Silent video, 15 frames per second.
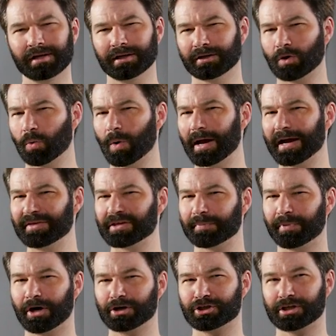in a way
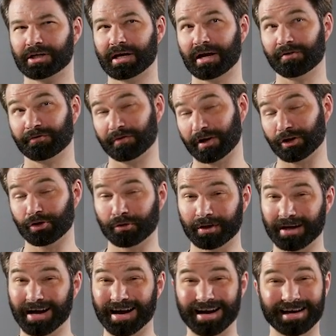that punching a fellow
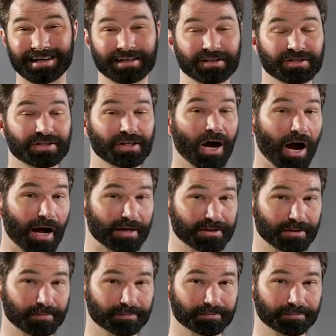guy is not.